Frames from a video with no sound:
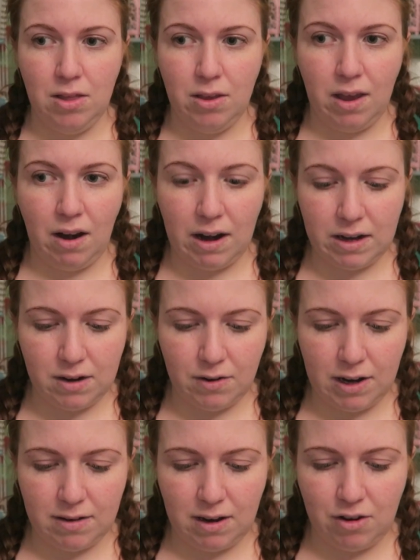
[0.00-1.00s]
The
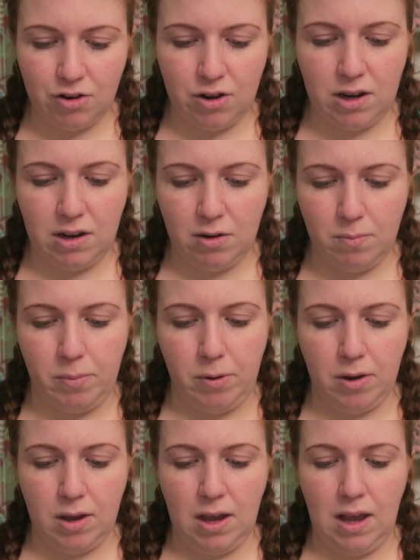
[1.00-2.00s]
characterization in a
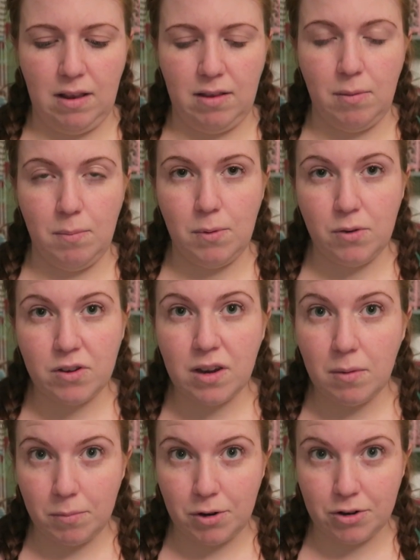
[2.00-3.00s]
book is the most
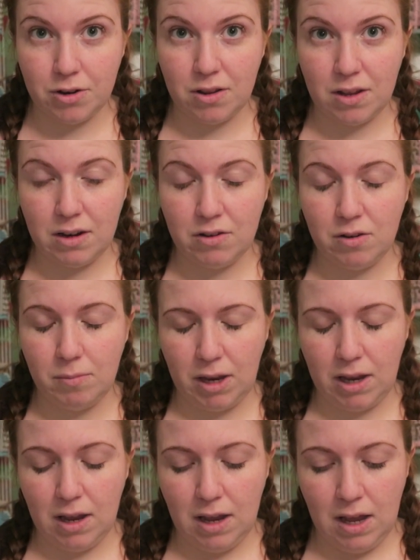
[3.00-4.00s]
important thing to me.